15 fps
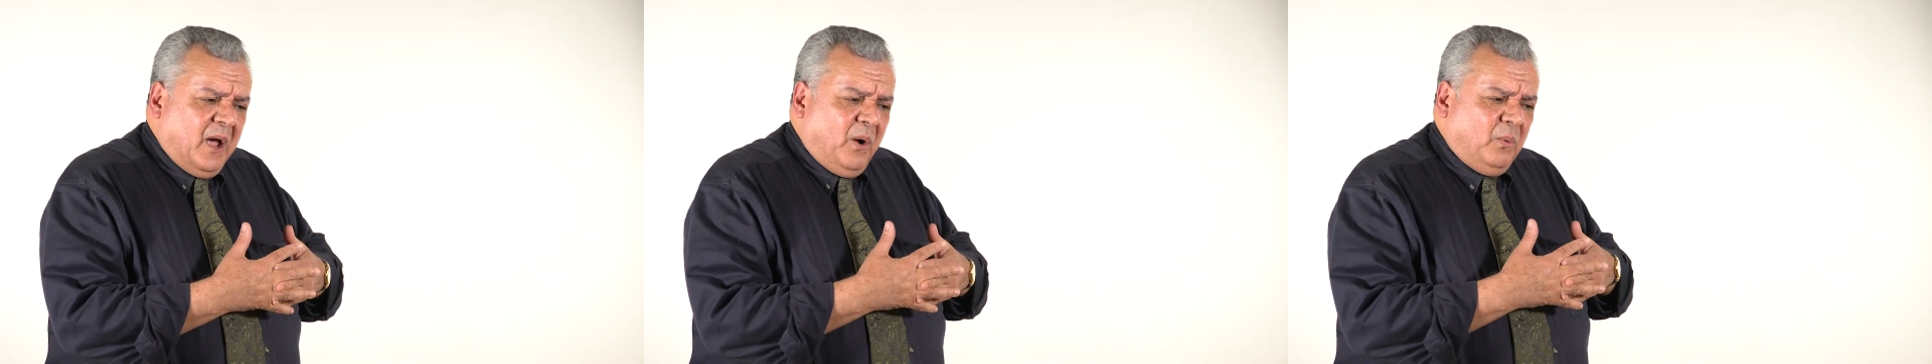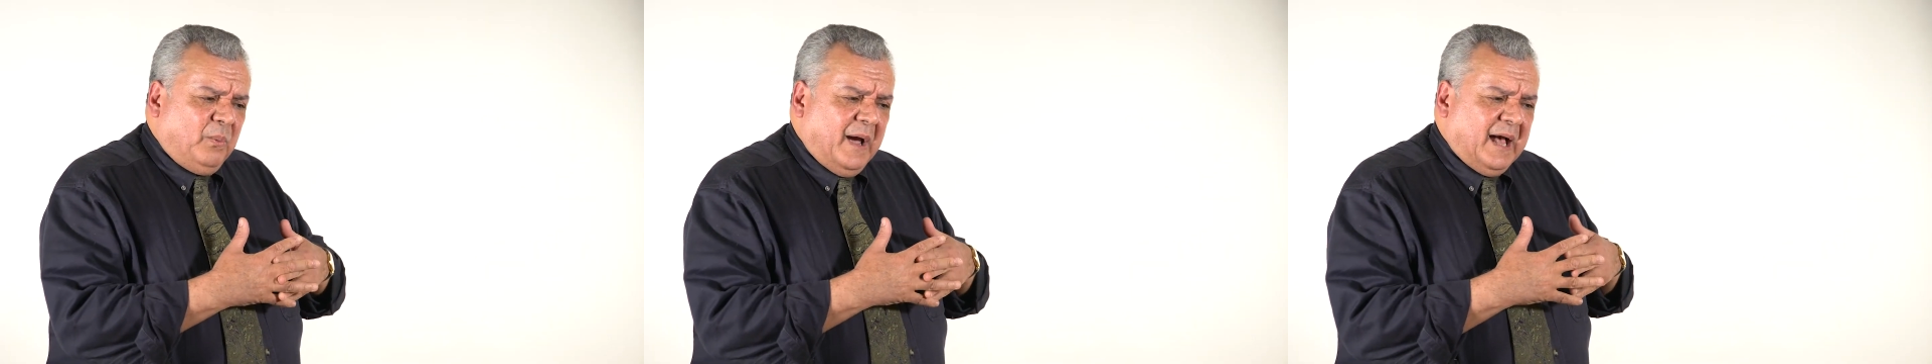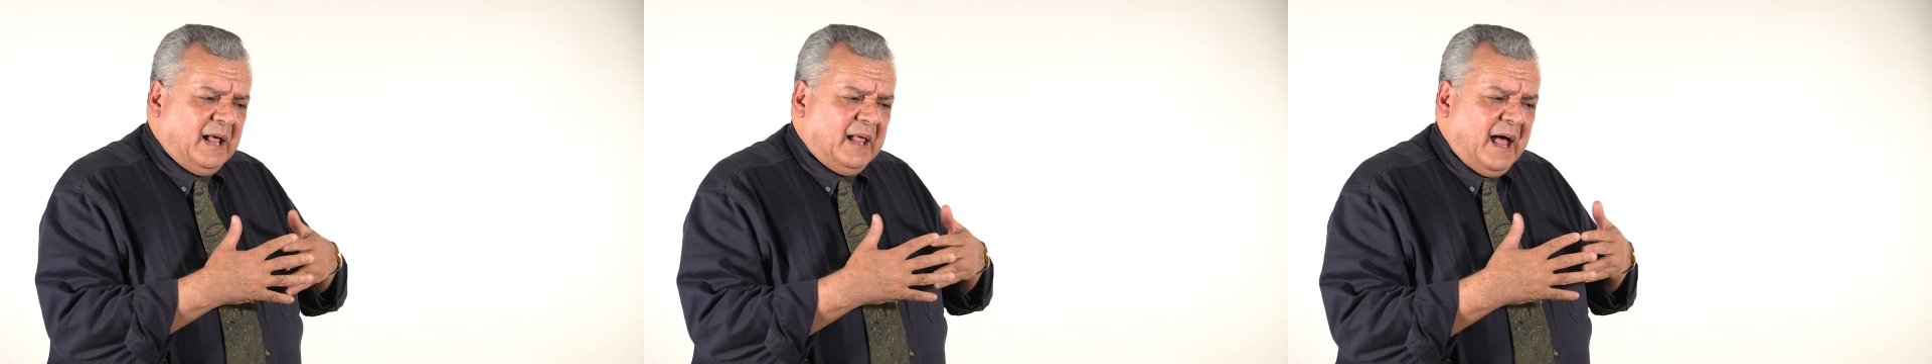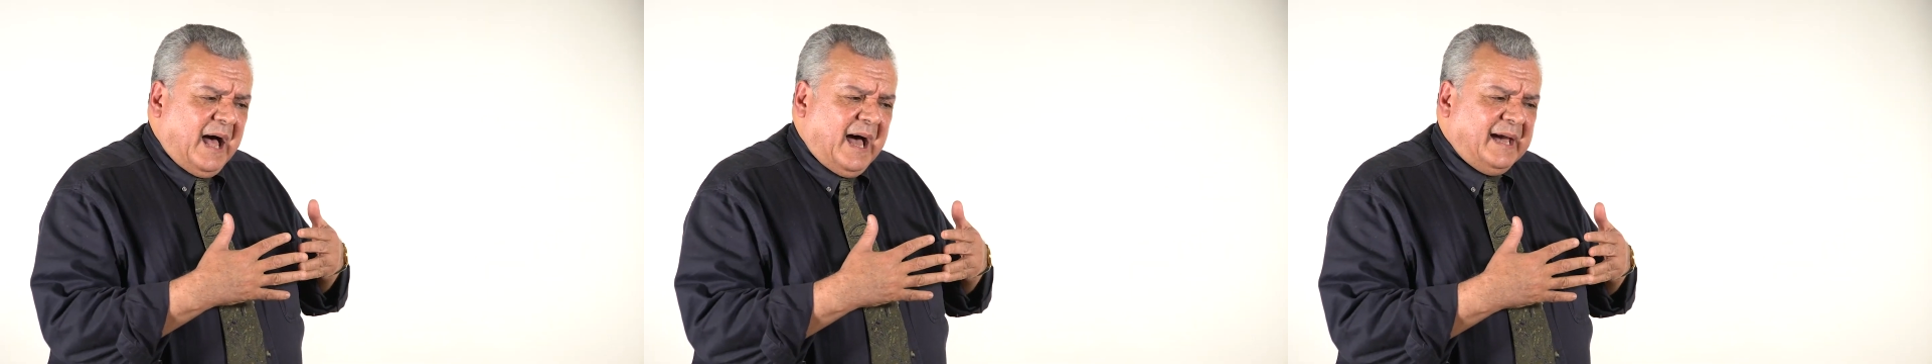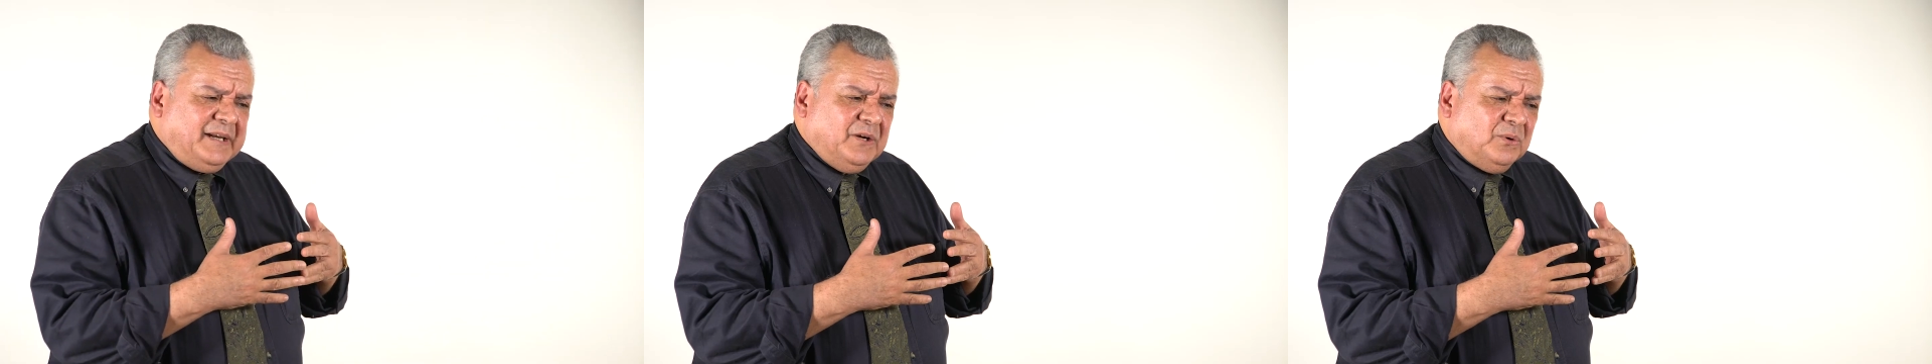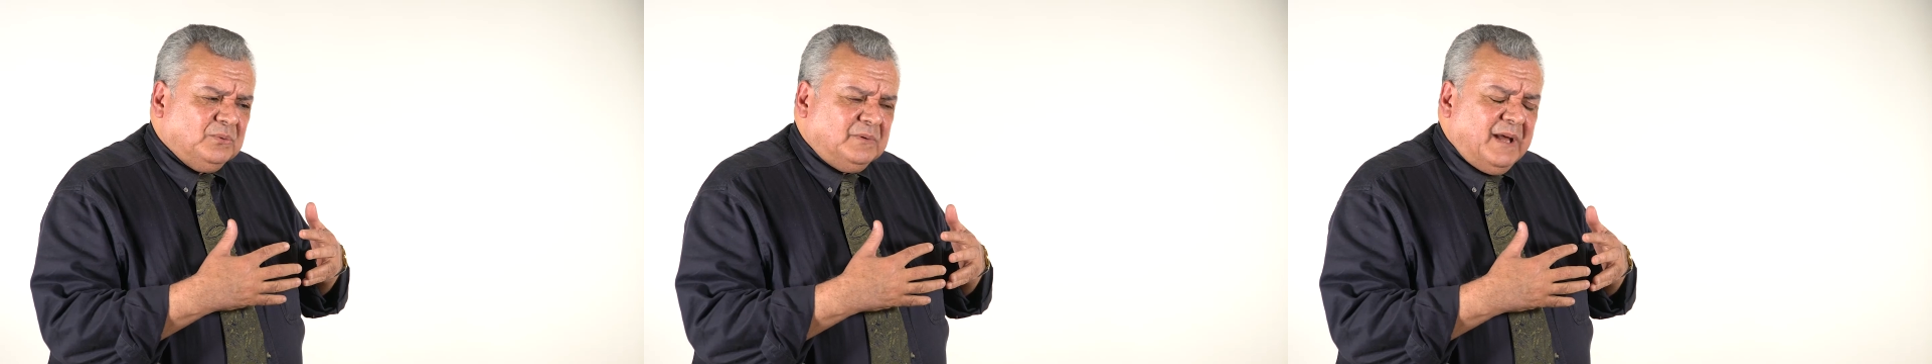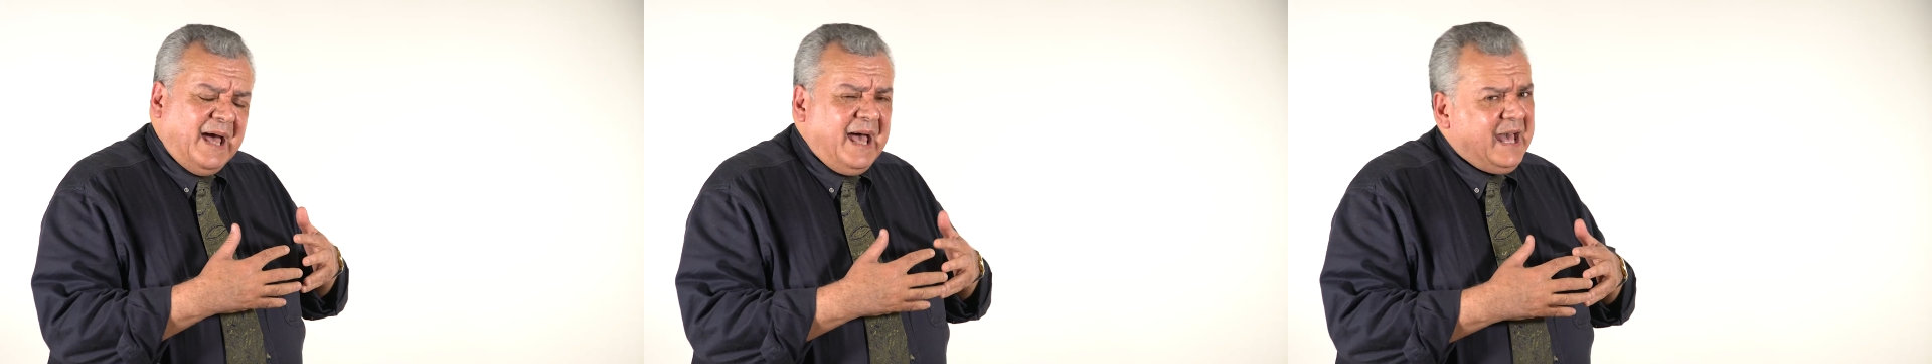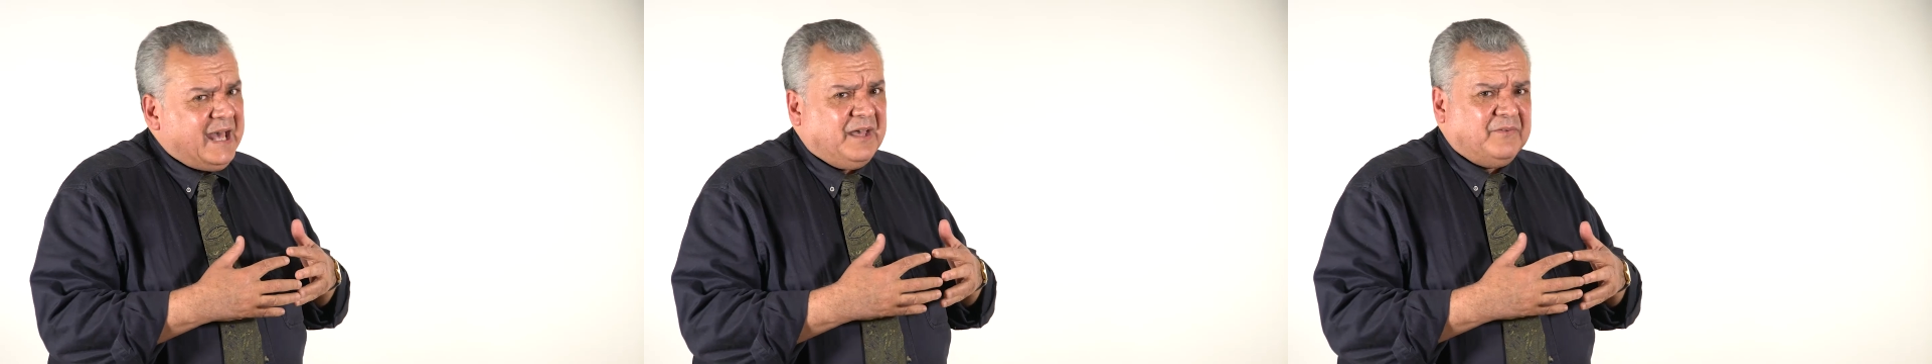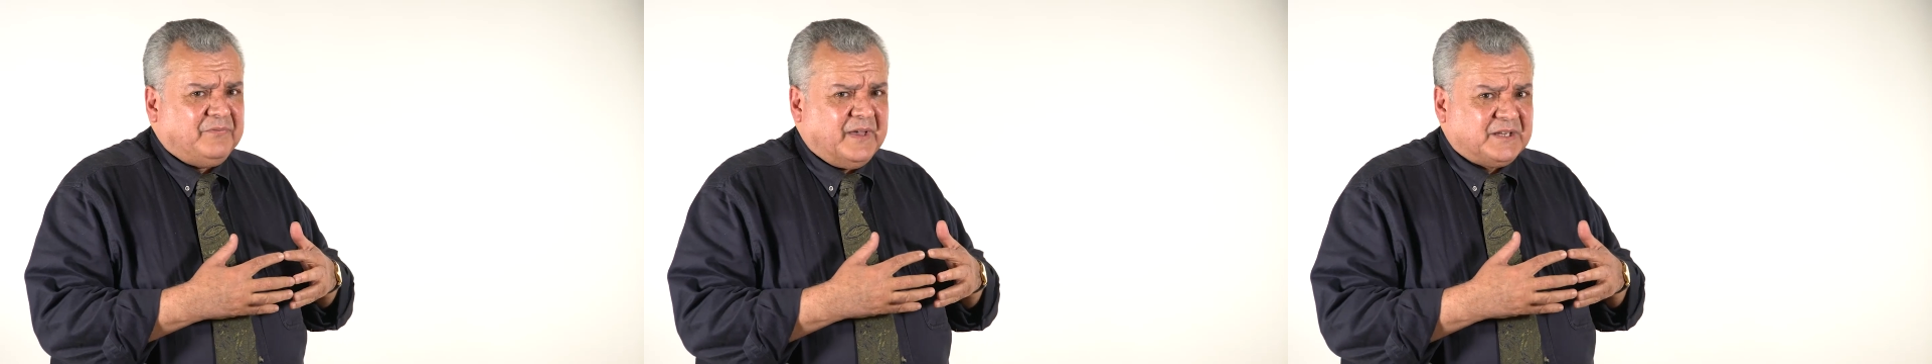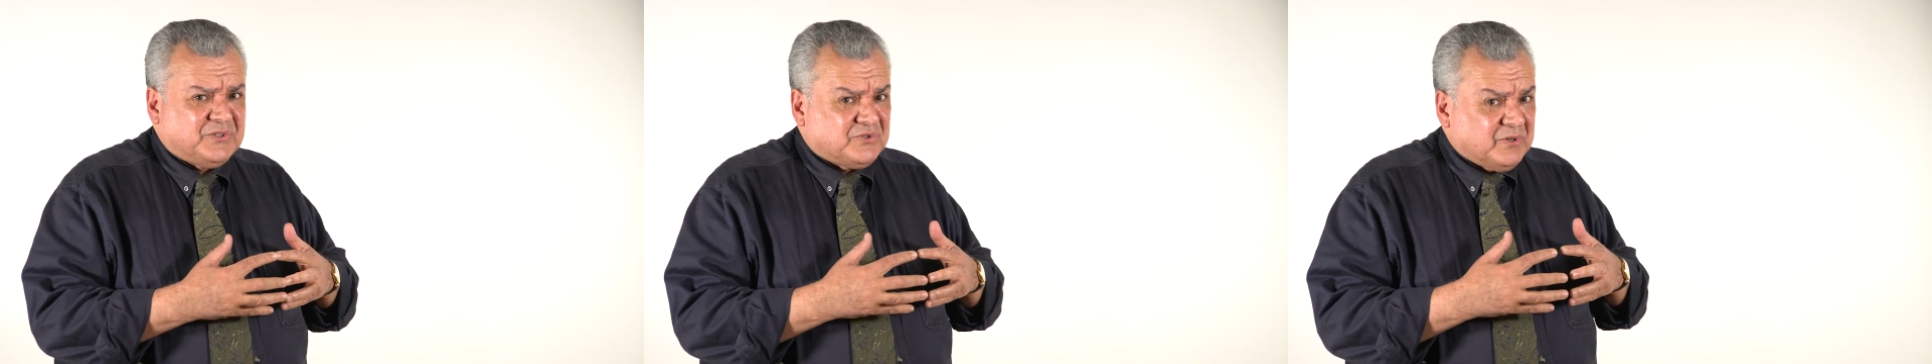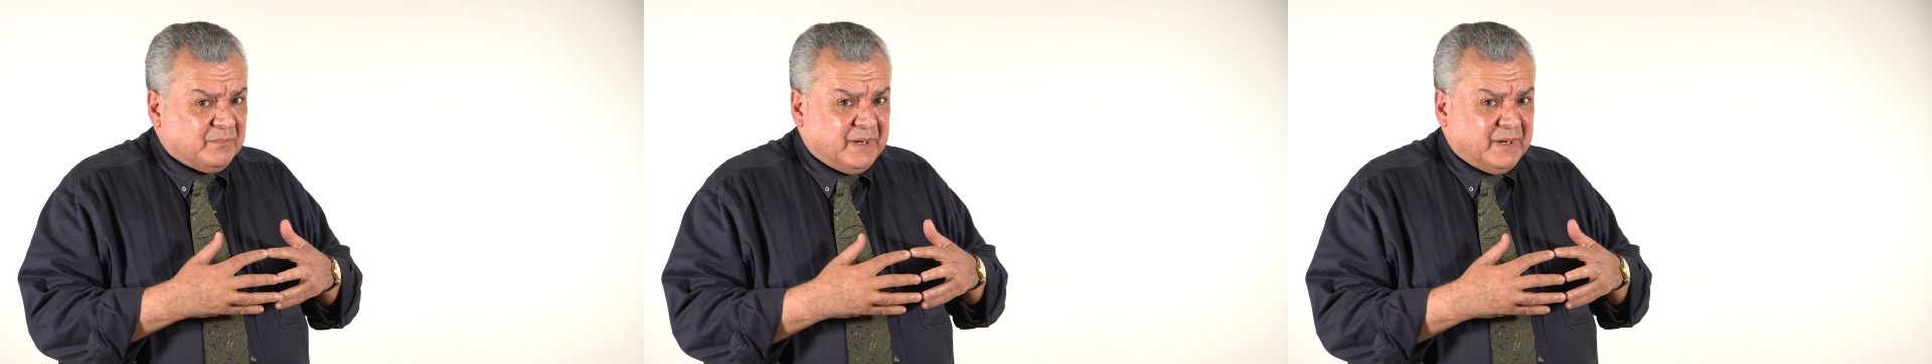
Well, I don't have extra